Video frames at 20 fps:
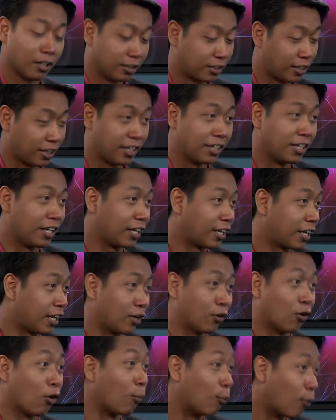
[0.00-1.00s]
It take a
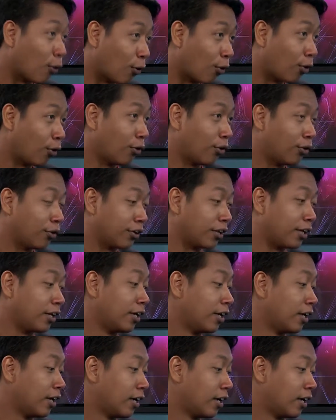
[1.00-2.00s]
decade or more. Okay.